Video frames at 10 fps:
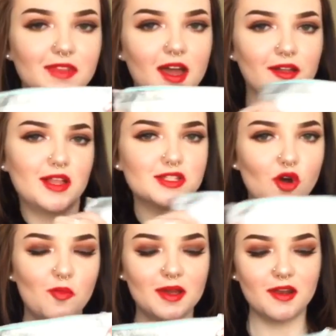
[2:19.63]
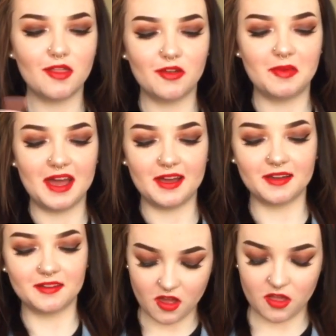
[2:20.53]
Yeah, let's open the
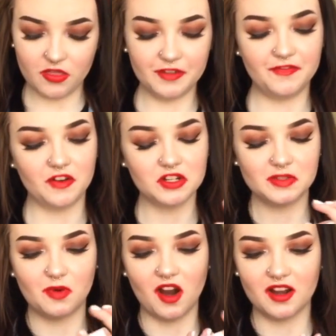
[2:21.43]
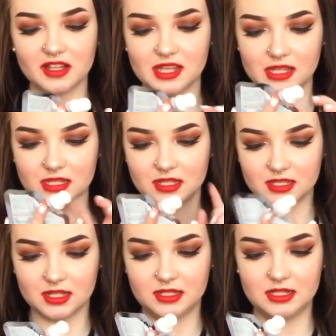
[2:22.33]
bag. The first product is this